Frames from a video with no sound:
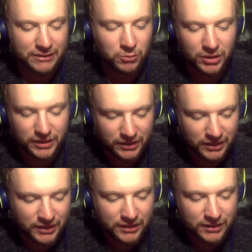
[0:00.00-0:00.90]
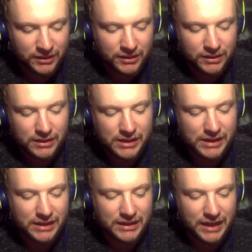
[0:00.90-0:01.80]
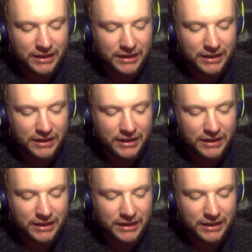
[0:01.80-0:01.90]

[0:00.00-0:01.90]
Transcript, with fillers: hit one uh,